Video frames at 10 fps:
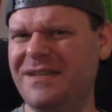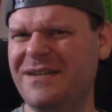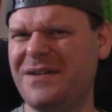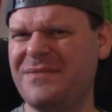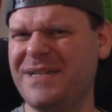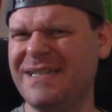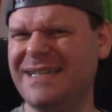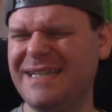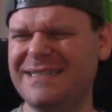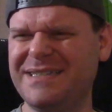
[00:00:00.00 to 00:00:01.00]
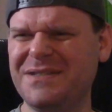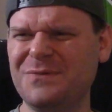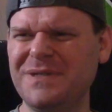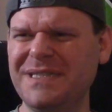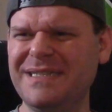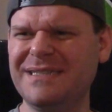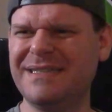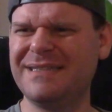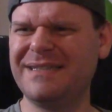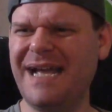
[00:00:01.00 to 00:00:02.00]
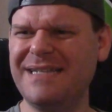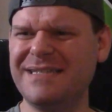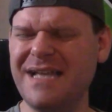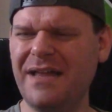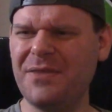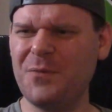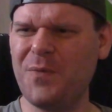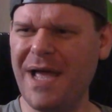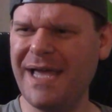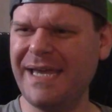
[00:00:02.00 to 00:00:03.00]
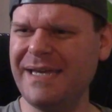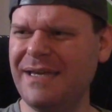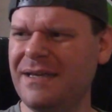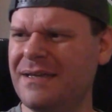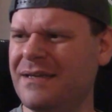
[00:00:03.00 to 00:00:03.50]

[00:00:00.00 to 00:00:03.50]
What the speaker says: You know what I mean? Like, it doesn't really... That's not the way...